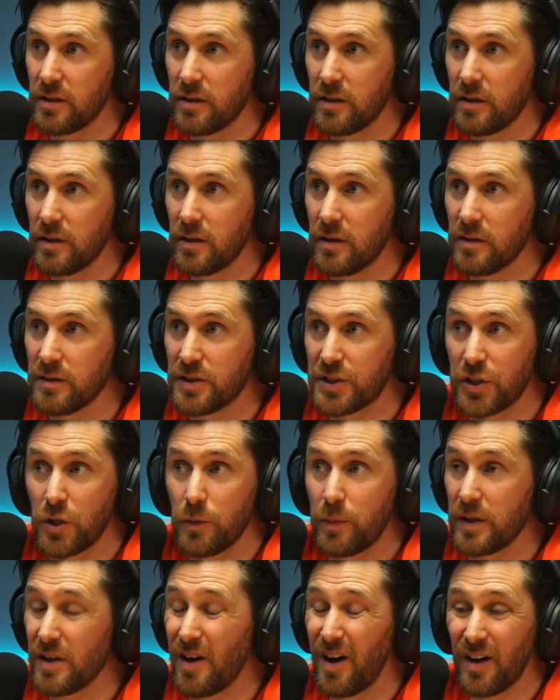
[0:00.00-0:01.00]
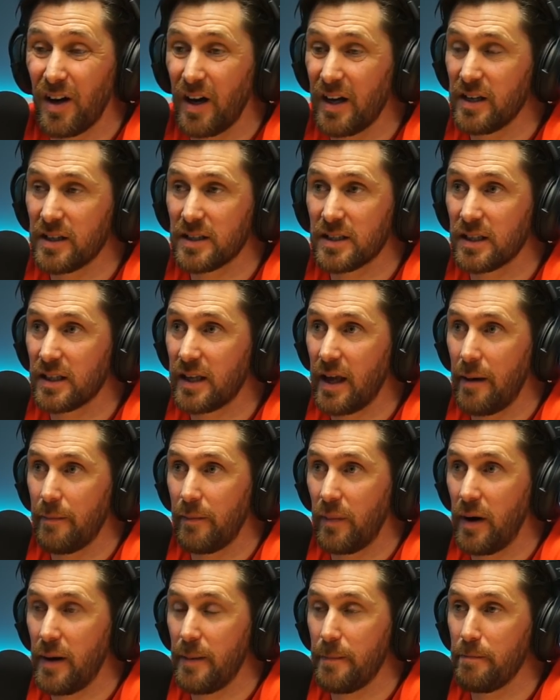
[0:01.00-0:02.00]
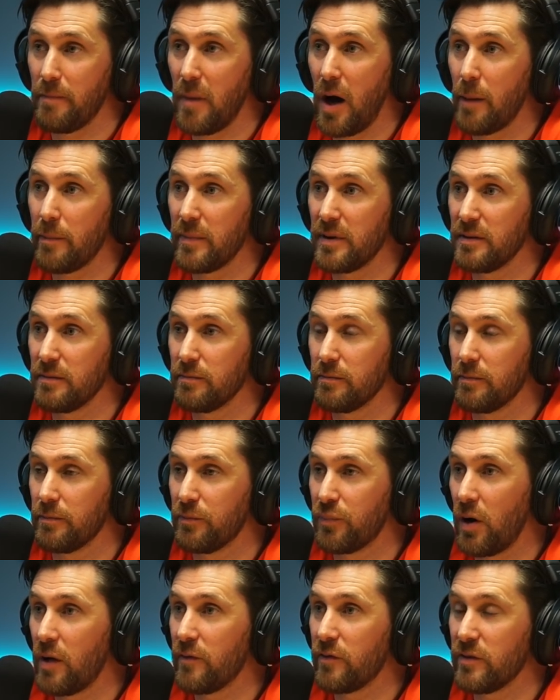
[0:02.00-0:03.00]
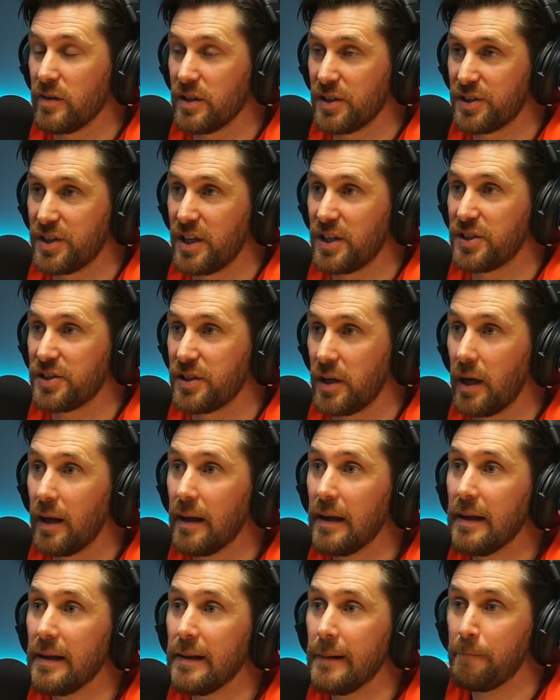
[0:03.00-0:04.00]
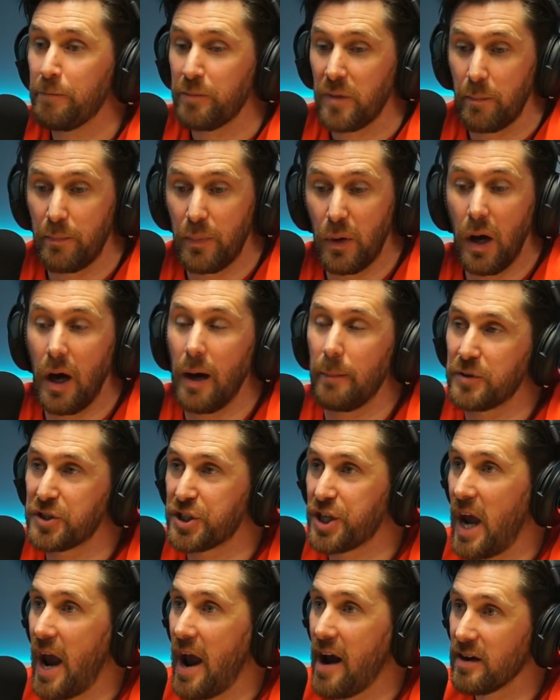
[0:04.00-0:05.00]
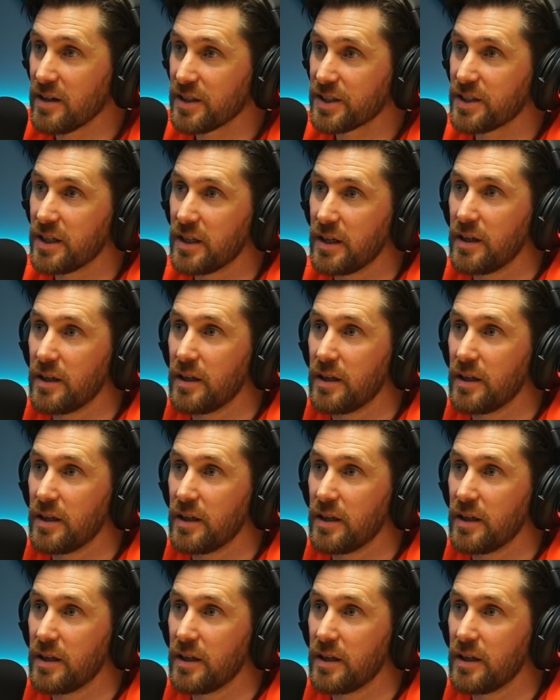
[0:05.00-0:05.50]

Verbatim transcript: Yeah, super young. I used to get my mum and brother and sister put up chairs